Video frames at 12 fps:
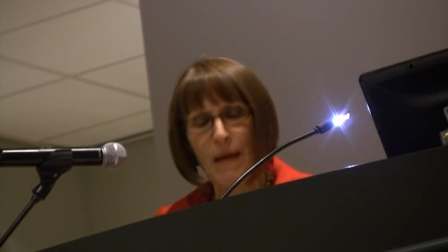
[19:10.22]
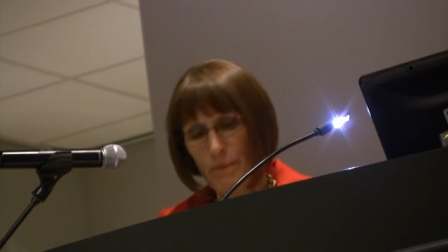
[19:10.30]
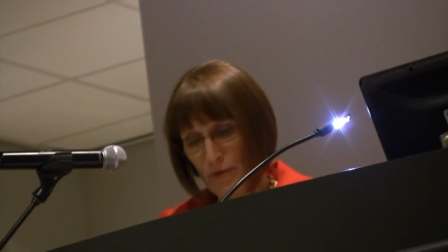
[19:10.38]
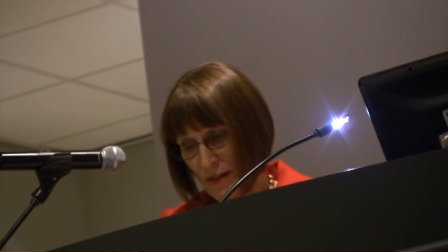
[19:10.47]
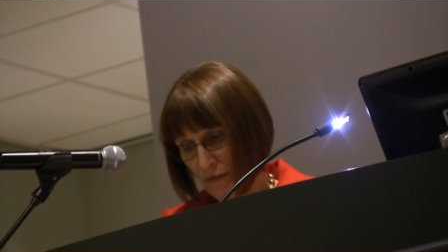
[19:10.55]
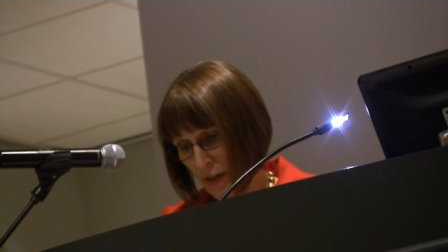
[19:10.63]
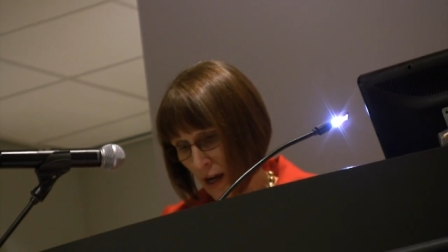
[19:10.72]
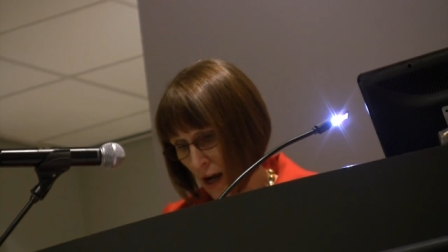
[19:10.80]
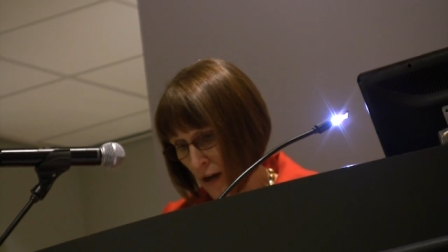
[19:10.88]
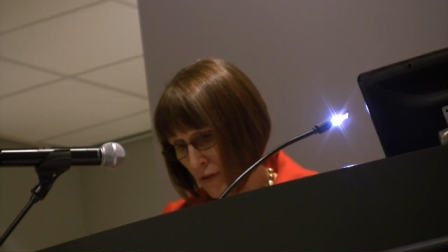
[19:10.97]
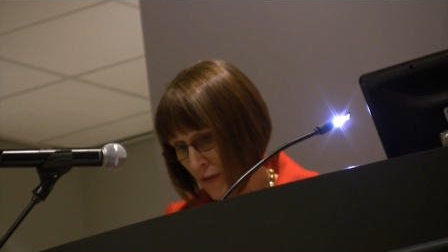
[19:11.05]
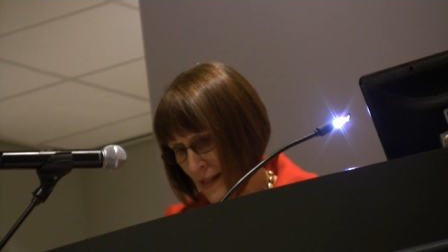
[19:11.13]
members of
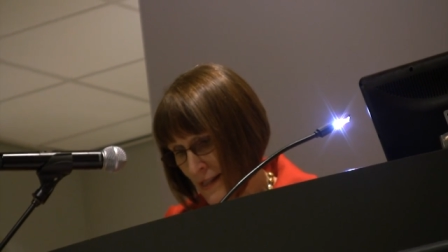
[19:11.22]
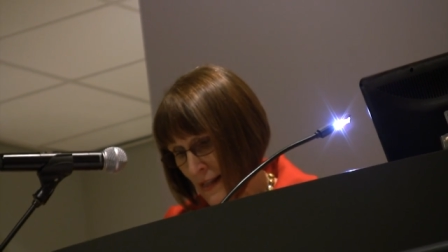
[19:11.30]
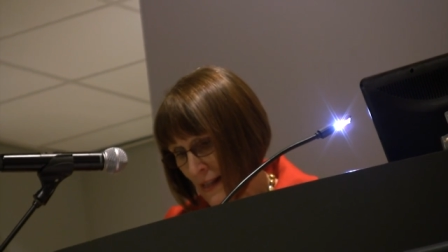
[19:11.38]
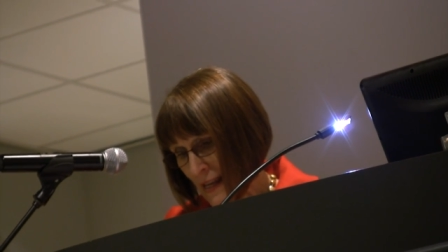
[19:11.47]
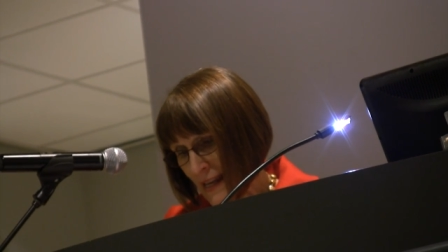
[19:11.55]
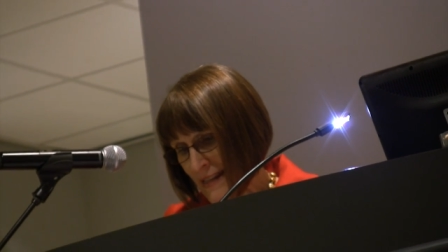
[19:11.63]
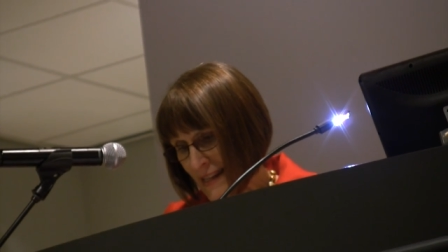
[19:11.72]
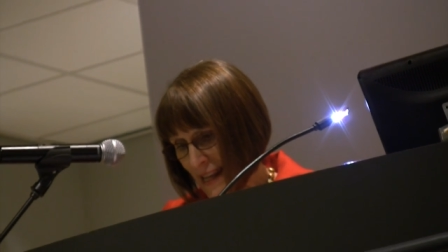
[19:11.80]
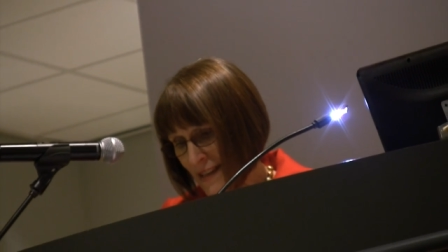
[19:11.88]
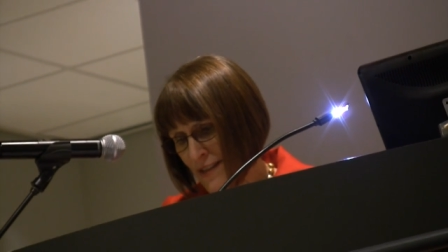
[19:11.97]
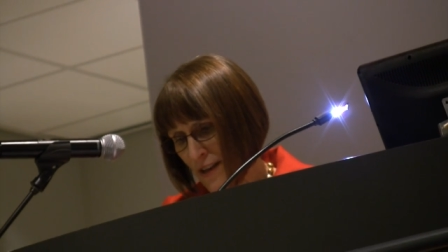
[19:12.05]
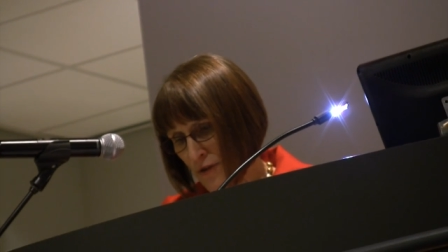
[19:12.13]
Congress,
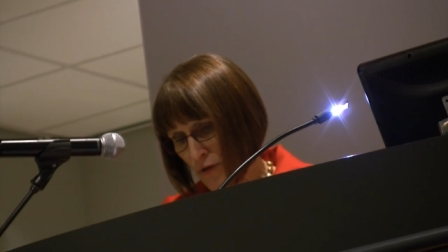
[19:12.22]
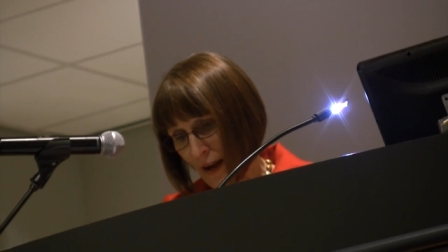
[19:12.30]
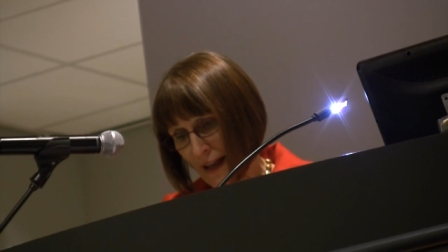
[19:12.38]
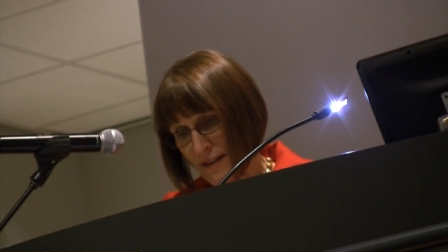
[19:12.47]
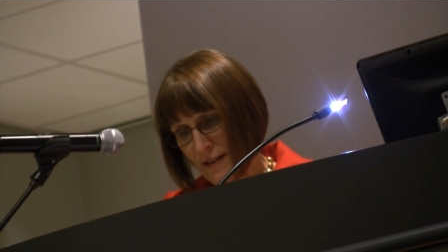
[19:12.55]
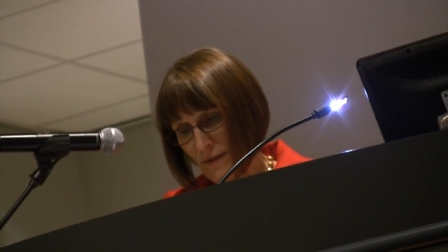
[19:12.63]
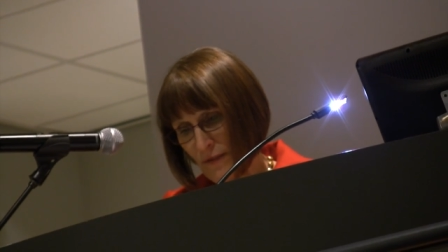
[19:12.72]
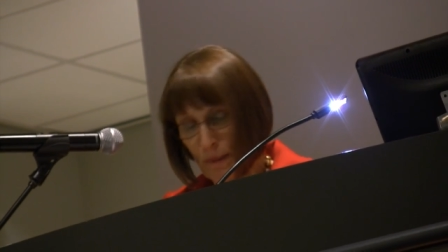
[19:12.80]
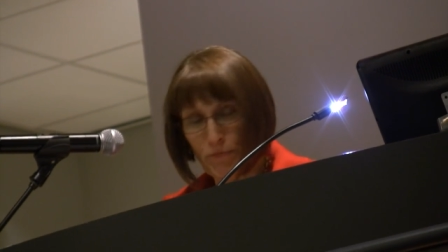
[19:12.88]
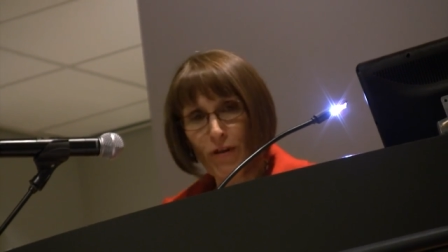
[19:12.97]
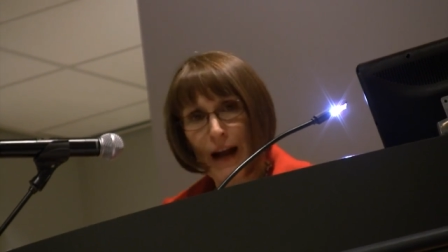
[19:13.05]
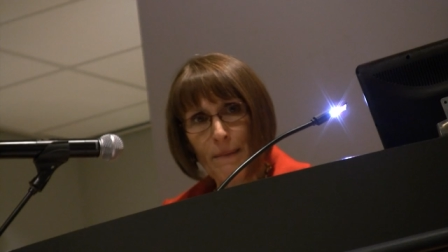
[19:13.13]
didn't address the
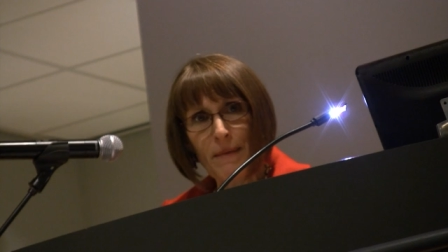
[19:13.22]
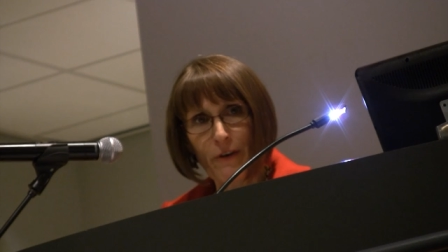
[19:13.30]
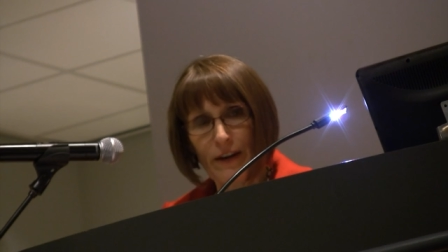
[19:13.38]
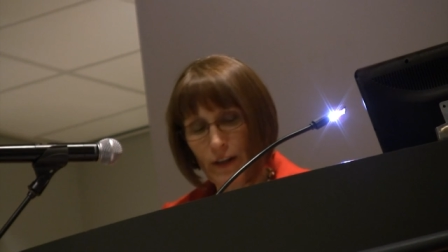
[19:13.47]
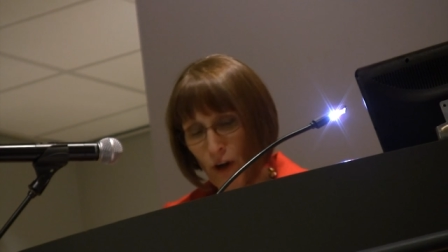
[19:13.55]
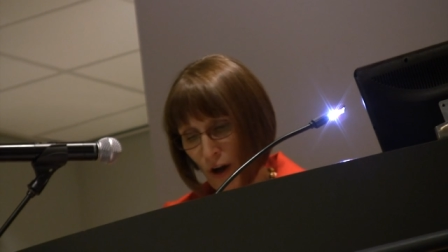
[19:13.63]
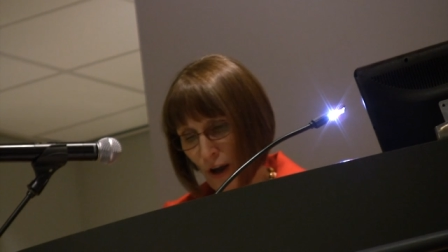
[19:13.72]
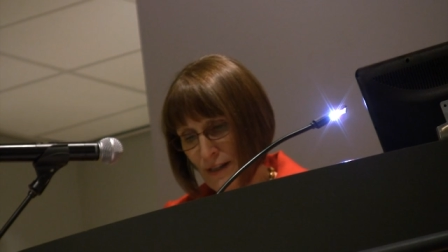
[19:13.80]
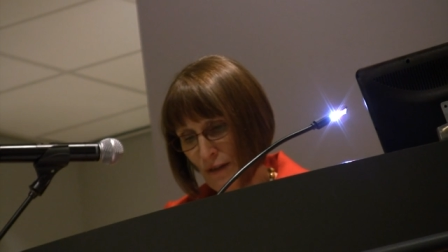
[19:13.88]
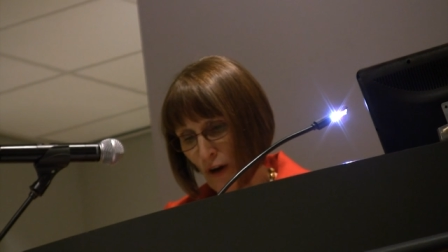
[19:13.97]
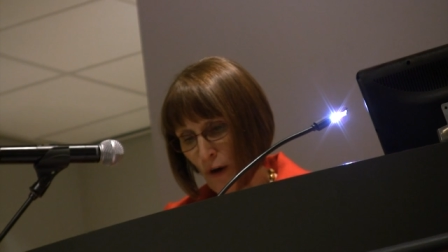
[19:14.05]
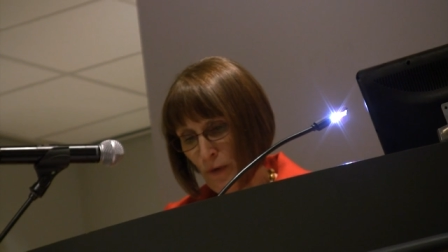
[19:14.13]
primary cause
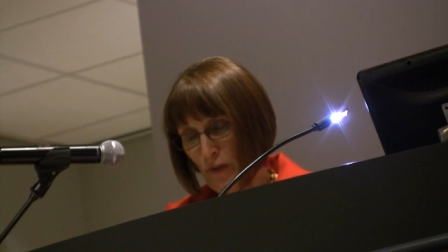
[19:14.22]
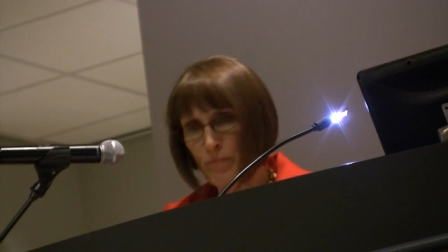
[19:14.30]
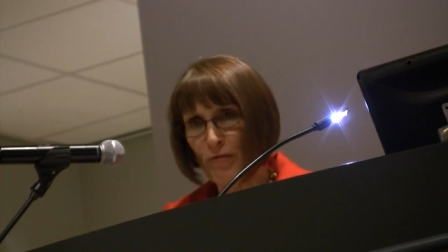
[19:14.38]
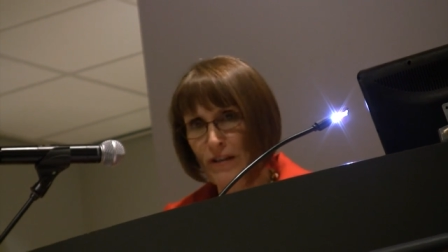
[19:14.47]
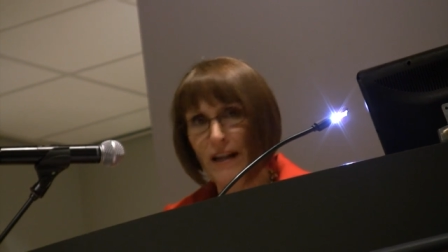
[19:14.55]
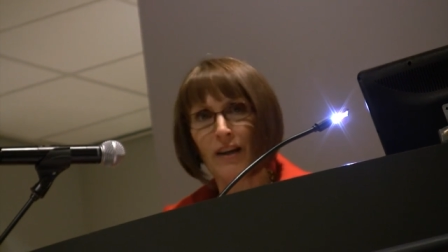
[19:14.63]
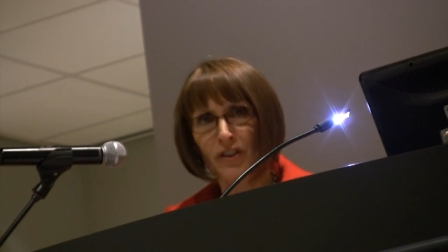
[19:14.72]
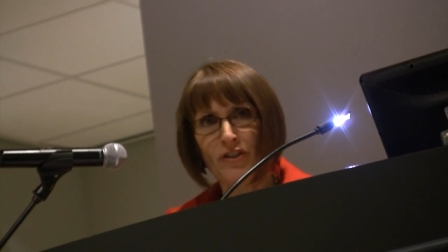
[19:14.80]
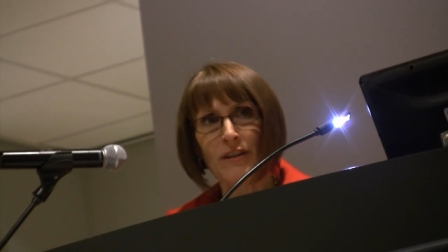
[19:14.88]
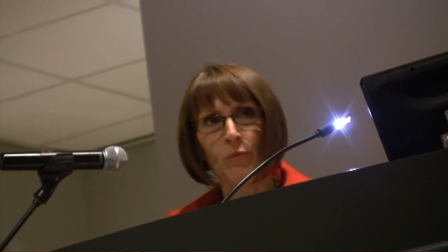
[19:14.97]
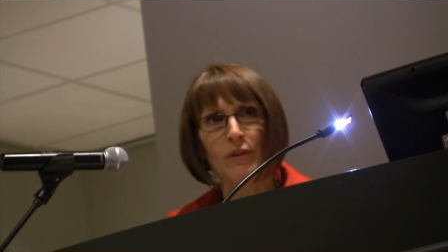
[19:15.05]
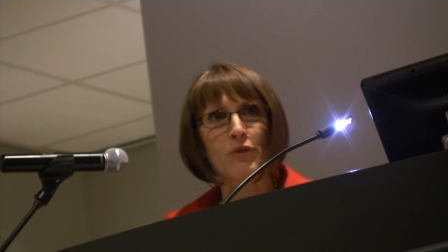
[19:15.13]
of
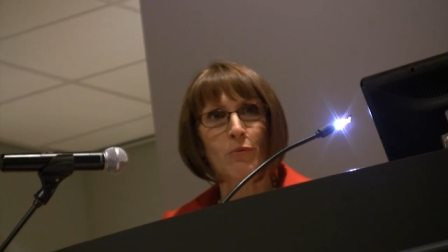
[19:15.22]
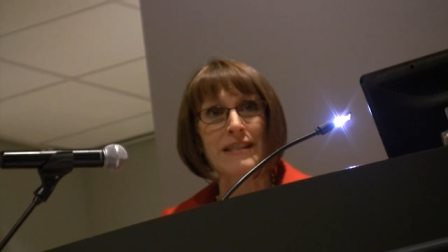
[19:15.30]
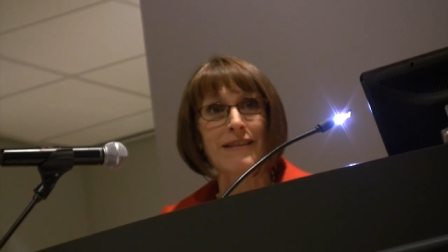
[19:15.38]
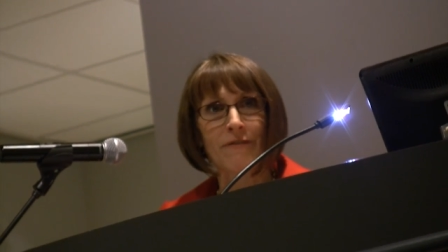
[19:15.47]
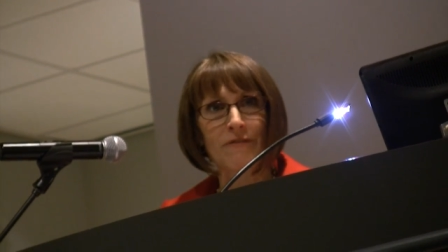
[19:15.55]
overproduction, which was